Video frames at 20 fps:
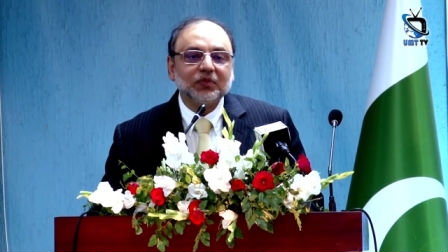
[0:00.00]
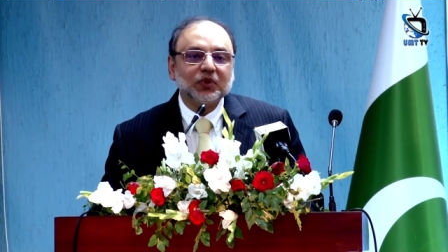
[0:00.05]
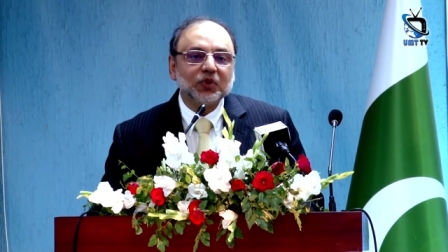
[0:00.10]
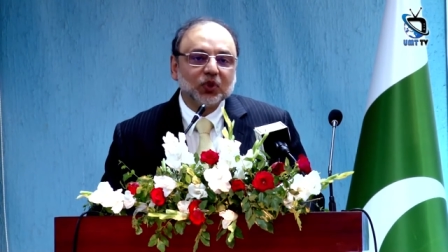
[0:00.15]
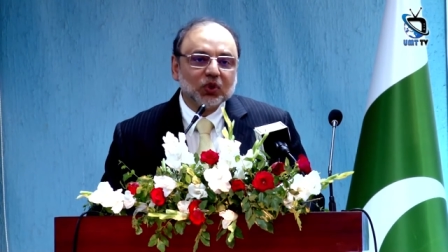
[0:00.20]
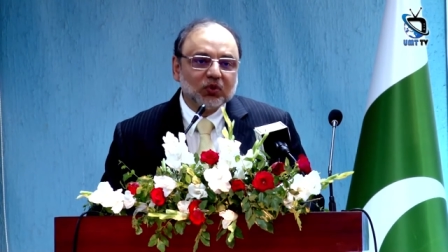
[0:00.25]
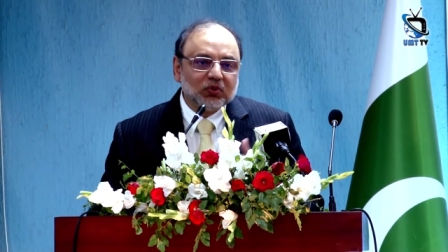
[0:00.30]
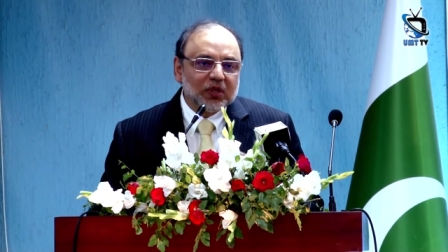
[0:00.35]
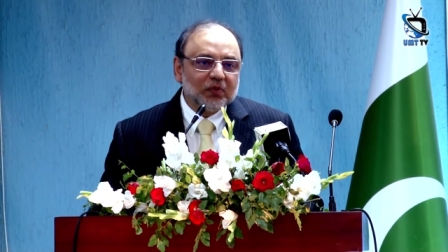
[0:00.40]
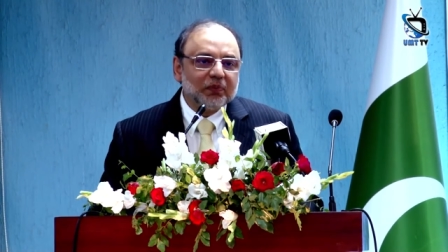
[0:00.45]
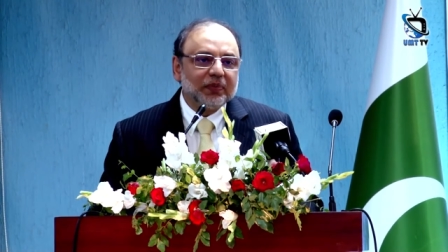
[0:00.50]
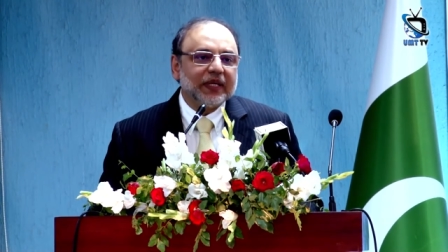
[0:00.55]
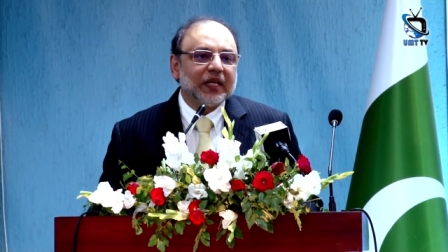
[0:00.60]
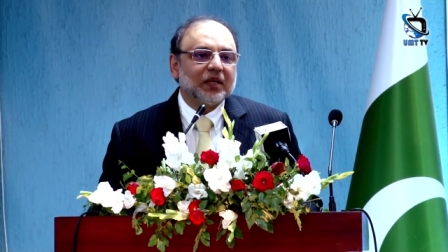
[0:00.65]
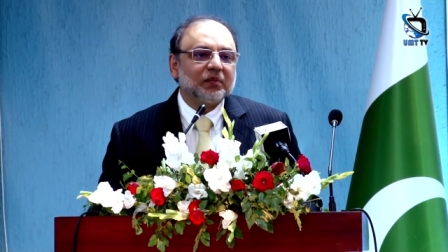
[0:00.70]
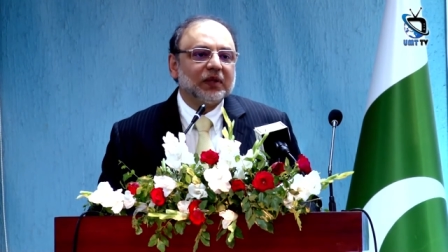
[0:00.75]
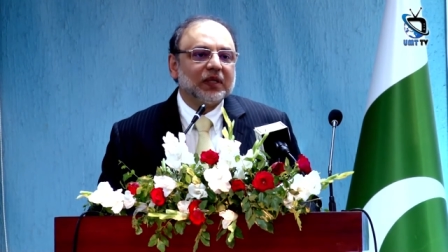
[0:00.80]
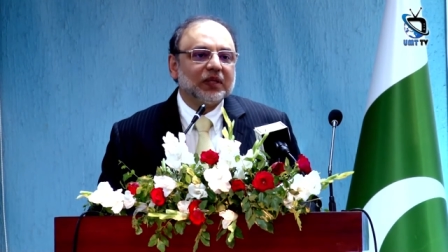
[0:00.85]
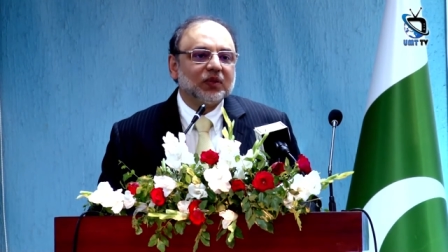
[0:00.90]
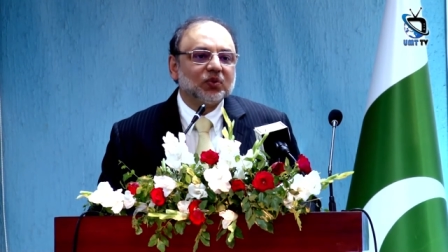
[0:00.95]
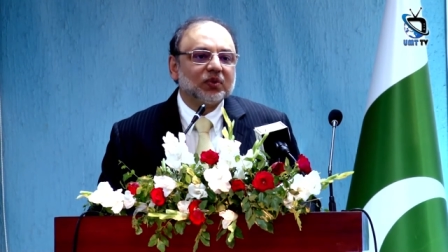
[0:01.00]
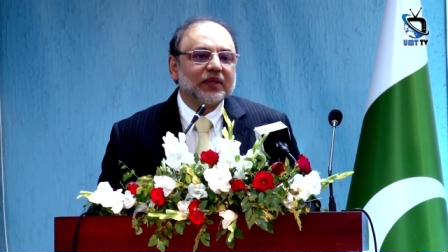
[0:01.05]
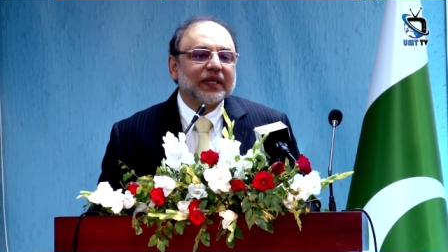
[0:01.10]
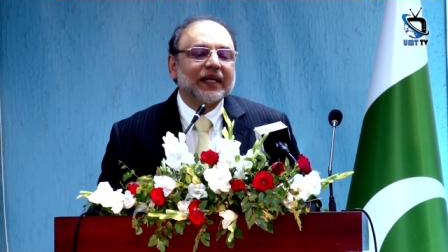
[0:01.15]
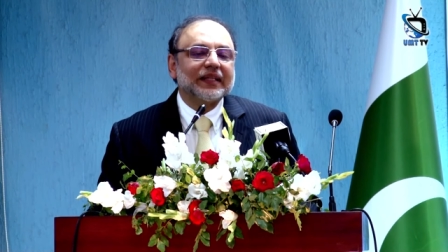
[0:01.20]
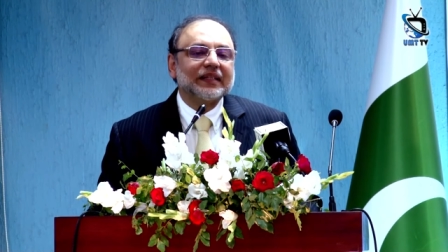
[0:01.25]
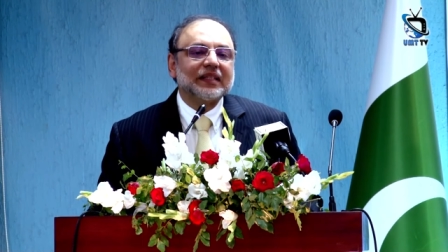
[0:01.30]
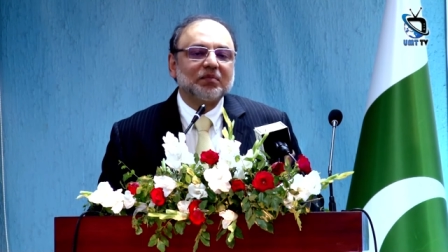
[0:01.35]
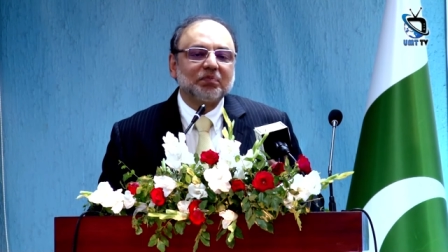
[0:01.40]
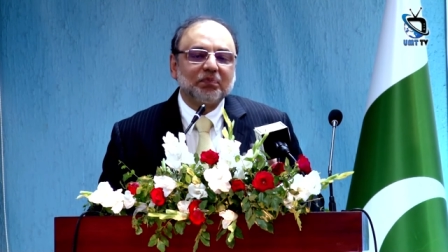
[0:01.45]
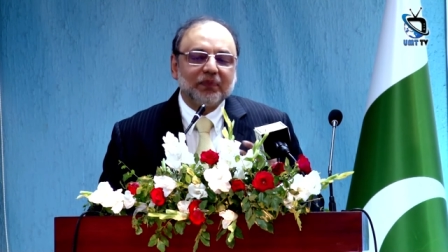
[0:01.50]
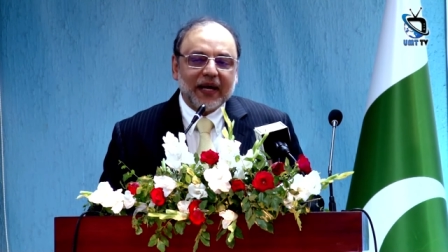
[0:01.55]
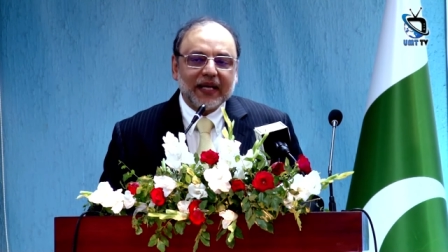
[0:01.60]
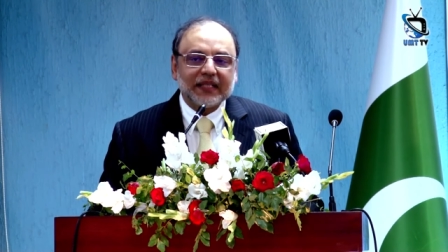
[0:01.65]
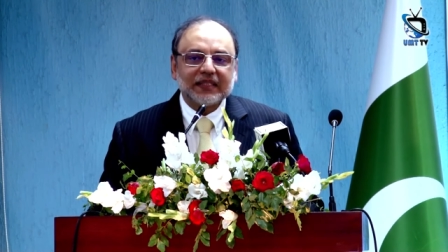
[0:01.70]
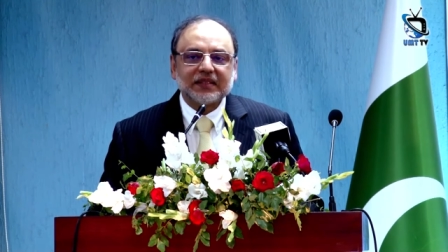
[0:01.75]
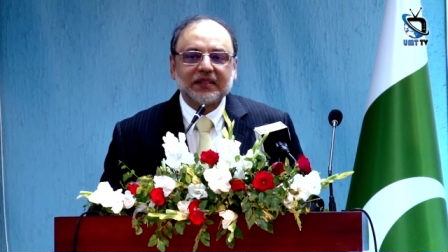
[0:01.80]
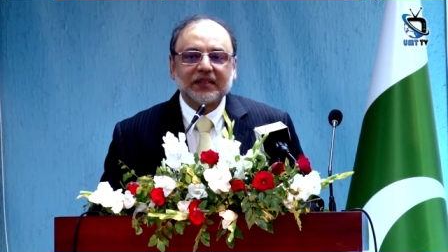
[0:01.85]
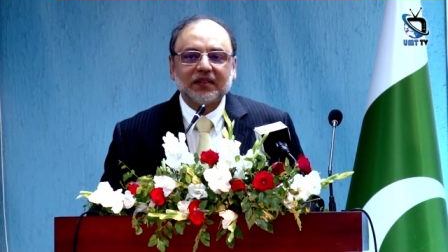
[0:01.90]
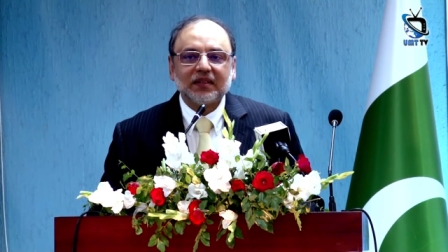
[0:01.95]
you will be able to get the
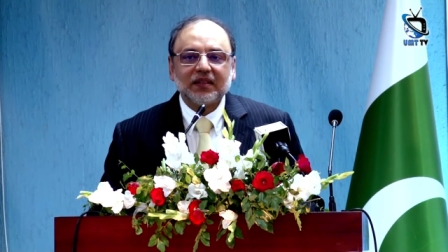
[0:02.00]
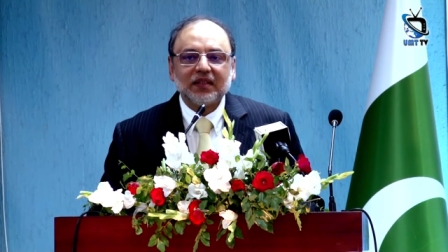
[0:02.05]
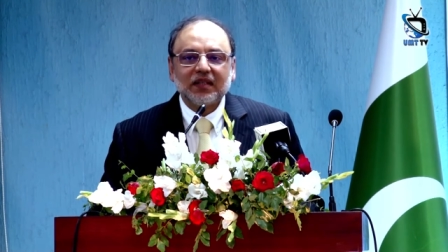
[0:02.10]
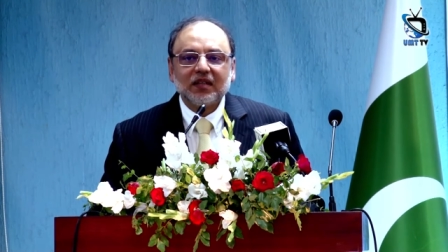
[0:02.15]
best